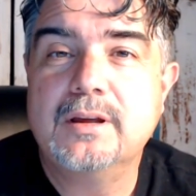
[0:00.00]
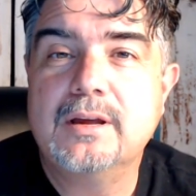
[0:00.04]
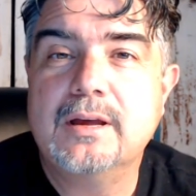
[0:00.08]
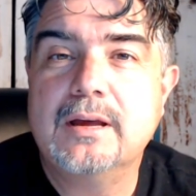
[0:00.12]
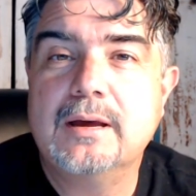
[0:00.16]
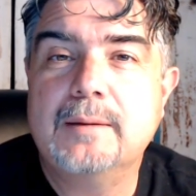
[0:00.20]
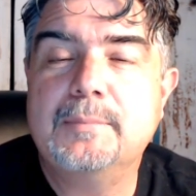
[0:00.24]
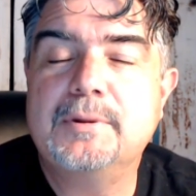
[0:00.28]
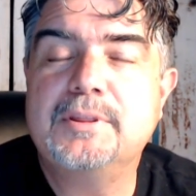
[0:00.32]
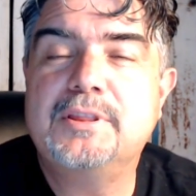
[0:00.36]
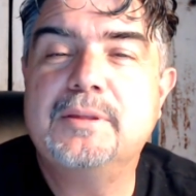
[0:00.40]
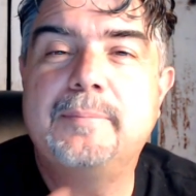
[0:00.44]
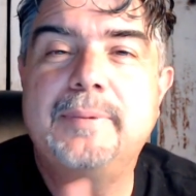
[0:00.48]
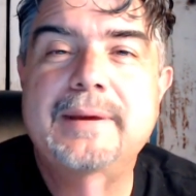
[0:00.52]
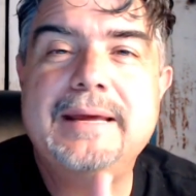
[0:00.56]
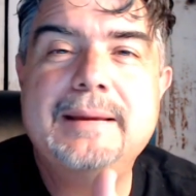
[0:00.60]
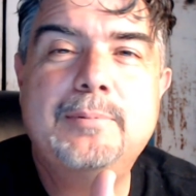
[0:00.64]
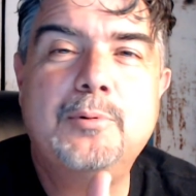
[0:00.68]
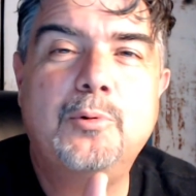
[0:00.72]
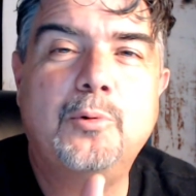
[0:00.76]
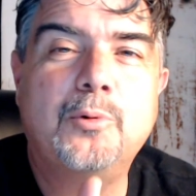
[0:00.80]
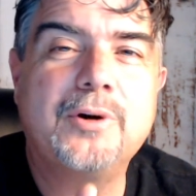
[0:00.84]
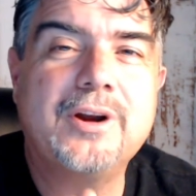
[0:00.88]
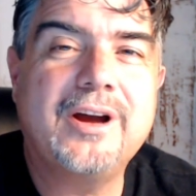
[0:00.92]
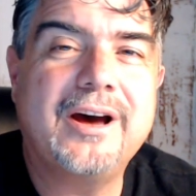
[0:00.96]
But the people
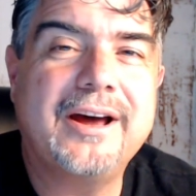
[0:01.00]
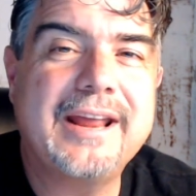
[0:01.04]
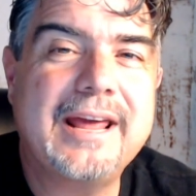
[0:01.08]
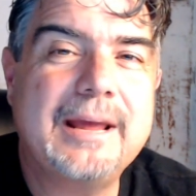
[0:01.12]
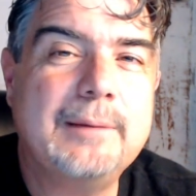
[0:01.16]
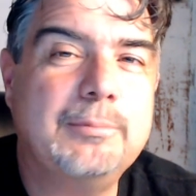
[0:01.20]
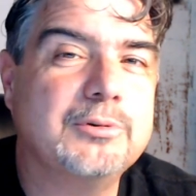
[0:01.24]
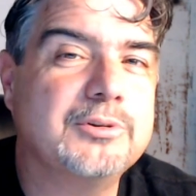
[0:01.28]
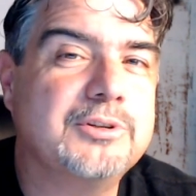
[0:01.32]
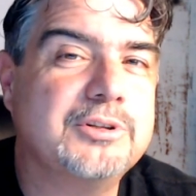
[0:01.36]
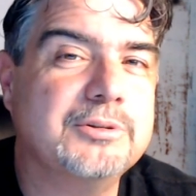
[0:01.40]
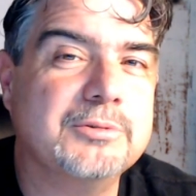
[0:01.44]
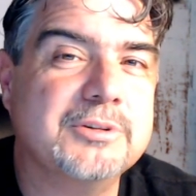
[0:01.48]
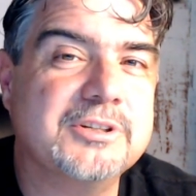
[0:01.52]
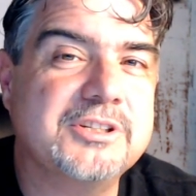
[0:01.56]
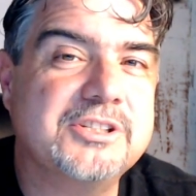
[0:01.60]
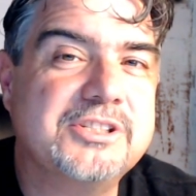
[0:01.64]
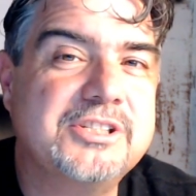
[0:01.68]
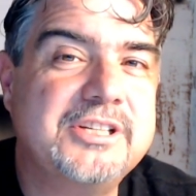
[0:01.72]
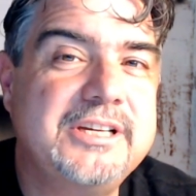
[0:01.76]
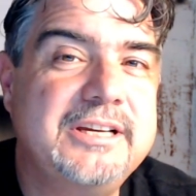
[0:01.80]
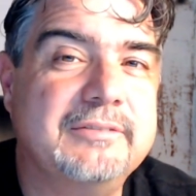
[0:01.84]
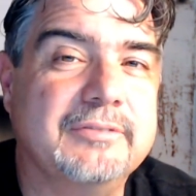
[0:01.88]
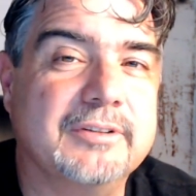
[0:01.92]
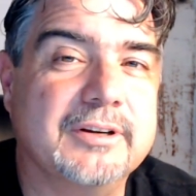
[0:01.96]
were not able to
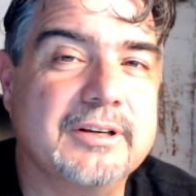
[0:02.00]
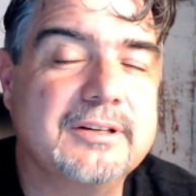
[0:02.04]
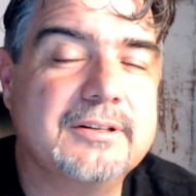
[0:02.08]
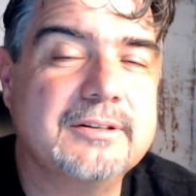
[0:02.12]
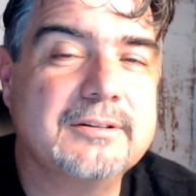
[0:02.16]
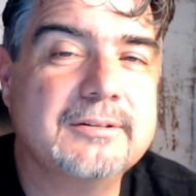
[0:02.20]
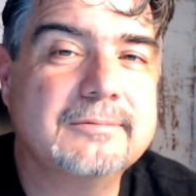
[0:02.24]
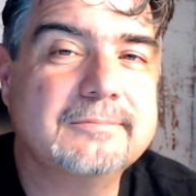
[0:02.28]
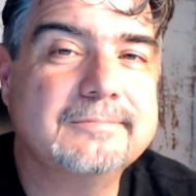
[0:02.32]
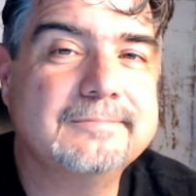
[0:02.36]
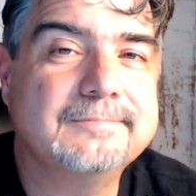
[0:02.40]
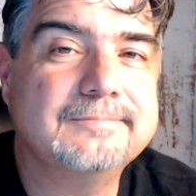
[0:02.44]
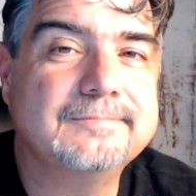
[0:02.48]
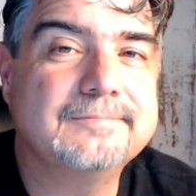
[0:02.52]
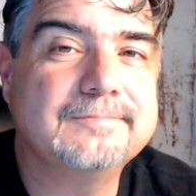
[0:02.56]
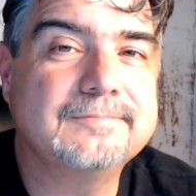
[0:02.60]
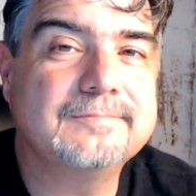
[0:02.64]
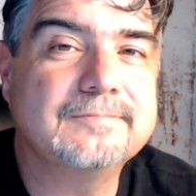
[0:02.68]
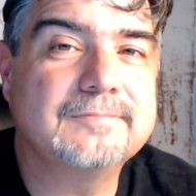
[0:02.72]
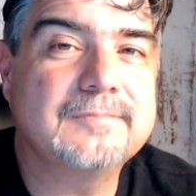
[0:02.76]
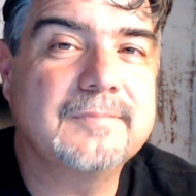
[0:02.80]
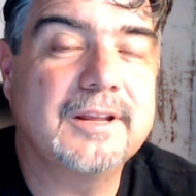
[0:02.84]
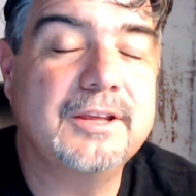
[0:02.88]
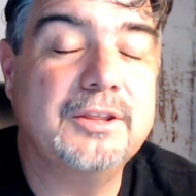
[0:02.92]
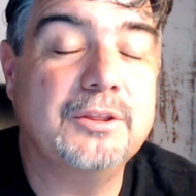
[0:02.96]
receive it.
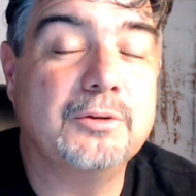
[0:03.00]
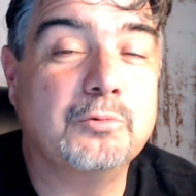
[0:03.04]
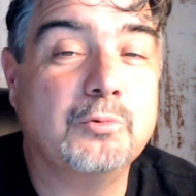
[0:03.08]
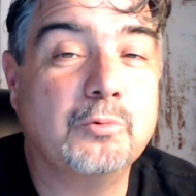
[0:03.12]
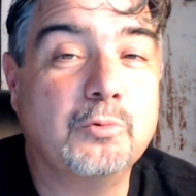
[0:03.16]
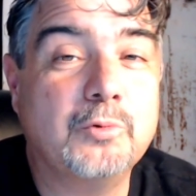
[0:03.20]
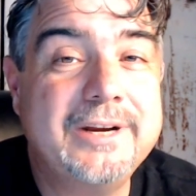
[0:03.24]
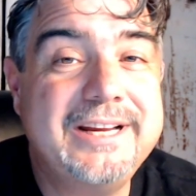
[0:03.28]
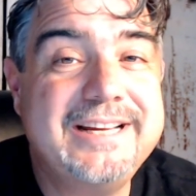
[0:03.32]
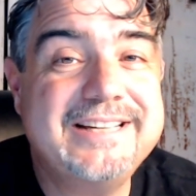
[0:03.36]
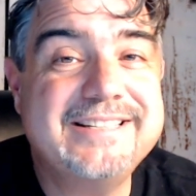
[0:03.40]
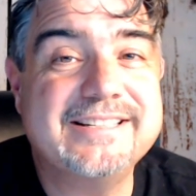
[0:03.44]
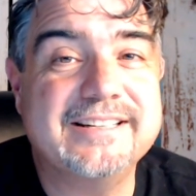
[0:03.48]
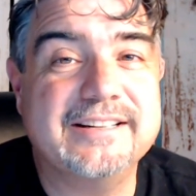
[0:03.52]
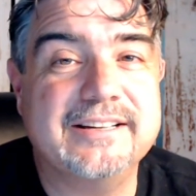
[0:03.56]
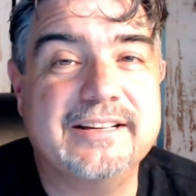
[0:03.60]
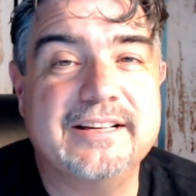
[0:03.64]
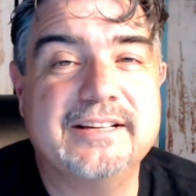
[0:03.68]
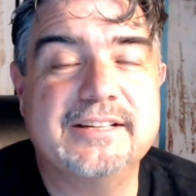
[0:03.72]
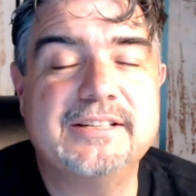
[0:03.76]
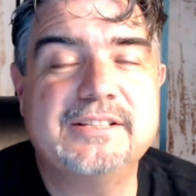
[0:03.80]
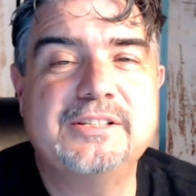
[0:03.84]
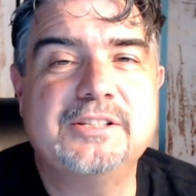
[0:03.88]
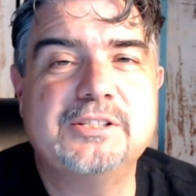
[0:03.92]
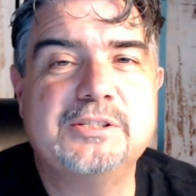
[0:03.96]
And the reason
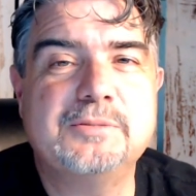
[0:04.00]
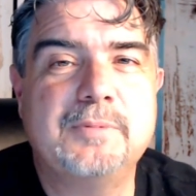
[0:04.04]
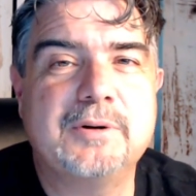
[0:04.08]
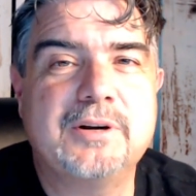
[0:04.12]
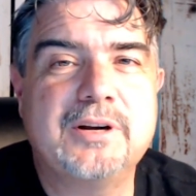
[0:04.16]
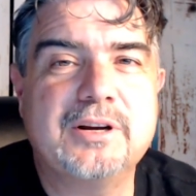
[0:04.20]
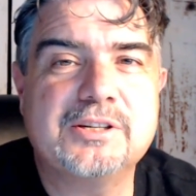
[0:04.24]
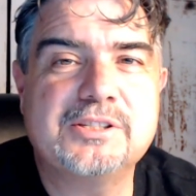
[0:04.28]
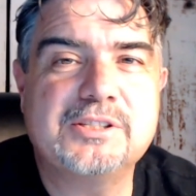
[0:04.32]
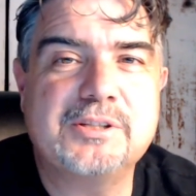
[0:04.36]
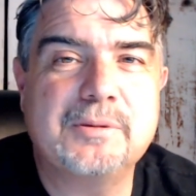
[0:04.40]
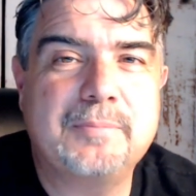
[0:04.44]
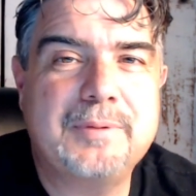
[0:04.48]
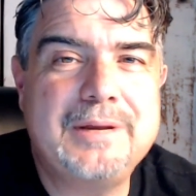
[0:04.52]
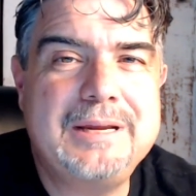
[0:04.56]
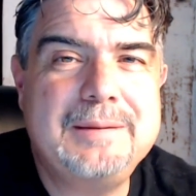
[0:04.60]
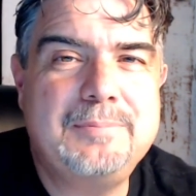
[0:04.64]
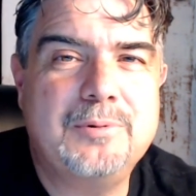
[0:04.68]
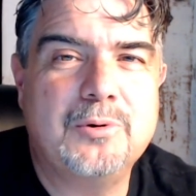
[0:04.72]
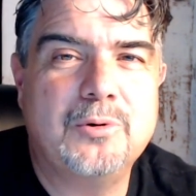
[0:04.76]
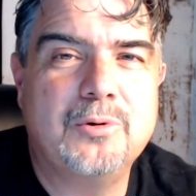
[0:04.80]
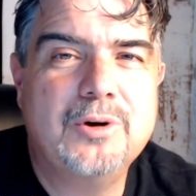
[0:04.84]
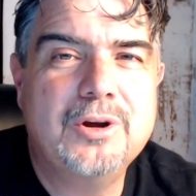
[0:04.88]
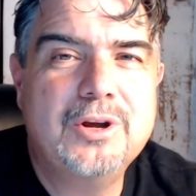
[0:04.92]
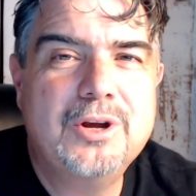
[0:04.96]
is because the
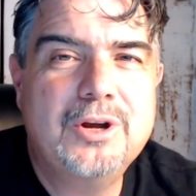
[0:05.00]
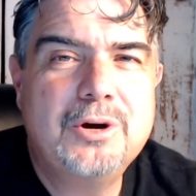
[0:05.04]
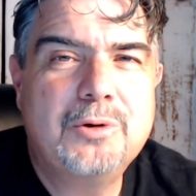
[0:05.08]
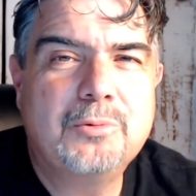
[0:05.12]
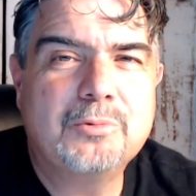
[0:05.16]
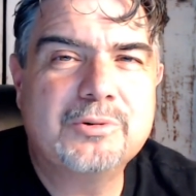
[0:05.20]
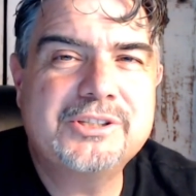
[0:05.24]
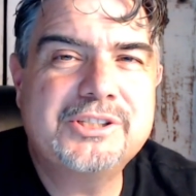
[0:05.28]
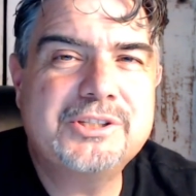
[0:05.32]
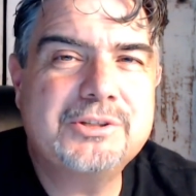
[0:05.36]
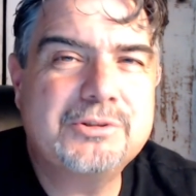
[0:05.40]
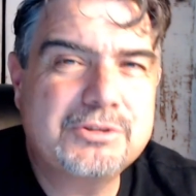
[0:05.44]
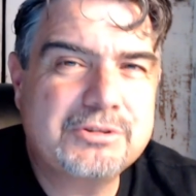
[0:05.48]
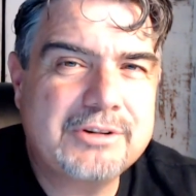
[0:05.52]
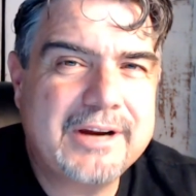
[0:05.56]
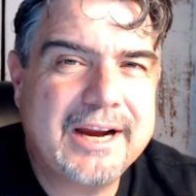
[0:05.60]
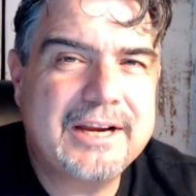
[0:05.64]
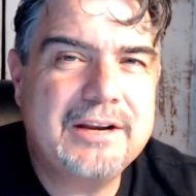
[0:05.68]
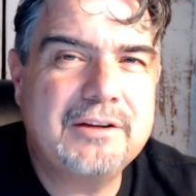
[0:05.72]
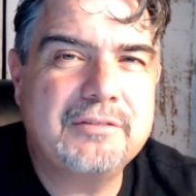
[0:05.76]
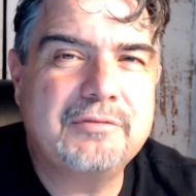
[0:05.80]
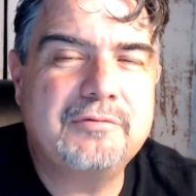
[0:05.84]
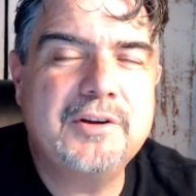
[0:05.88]
people were still trying to figure